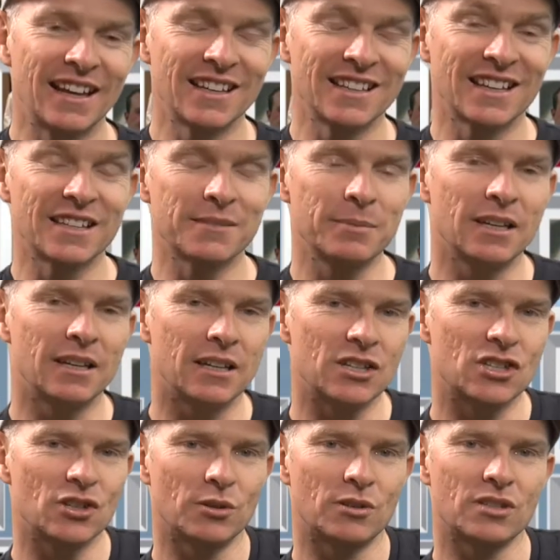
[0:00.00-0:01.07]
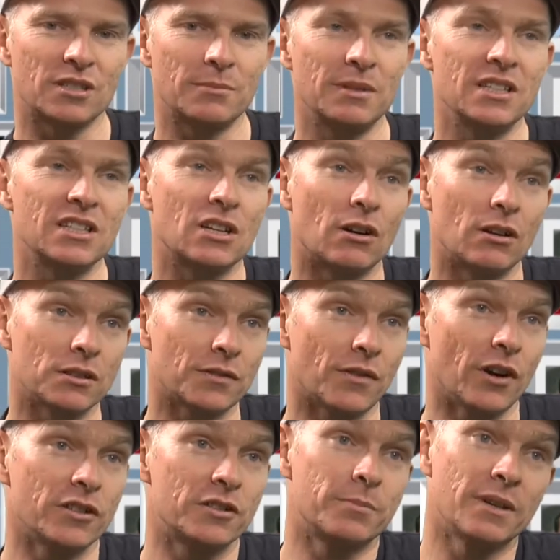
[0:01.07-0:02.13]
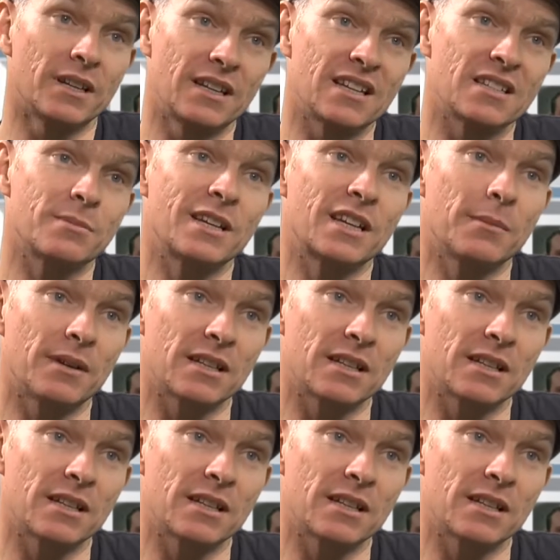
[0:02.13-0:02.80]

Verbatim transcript: it has been an issue because wow. it means he can't vote, but it does make him